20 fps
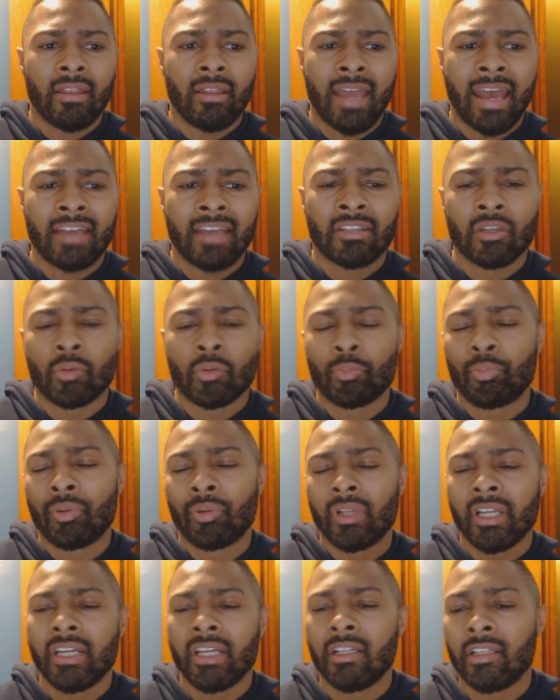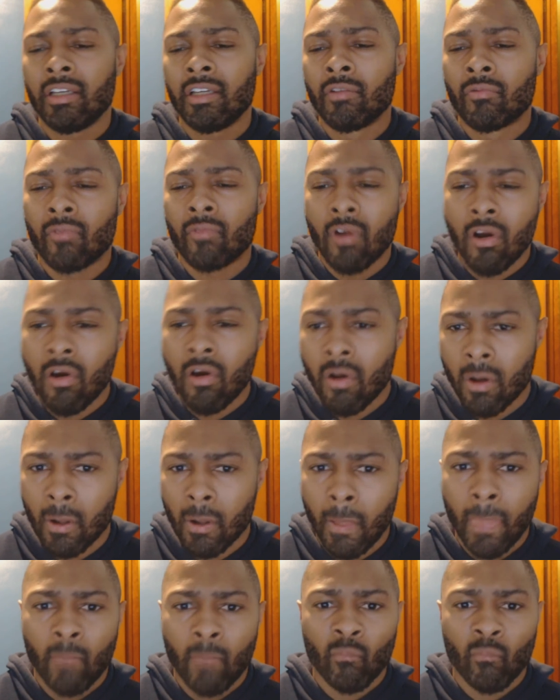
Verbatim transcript: that is completely wrong.